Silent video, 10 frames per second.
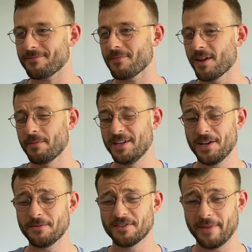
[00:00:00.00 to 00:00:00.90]
But in
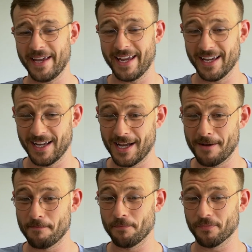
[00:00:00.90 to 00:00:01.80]
terms of me,
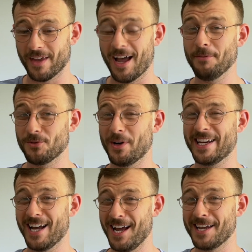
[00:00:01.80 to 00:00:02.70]
I'm
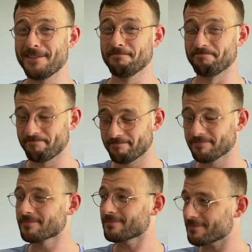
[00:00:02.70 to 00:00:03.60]
29.
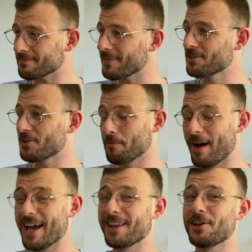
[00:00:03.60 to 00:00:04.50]
So
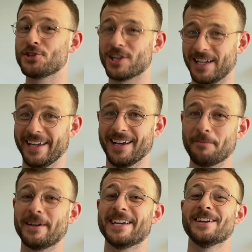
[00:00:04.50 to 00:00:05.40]
biologically, I'm
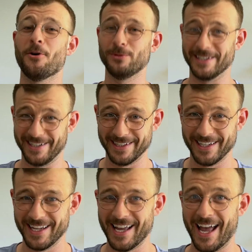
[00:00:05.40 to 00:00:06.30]
getting older.
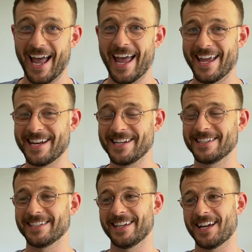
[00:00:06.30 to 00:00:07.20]
And
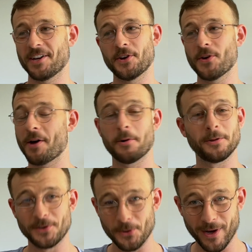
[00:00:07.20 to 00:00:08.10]
I don't know how old
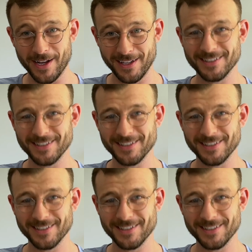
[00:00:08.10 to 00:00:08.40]
you are,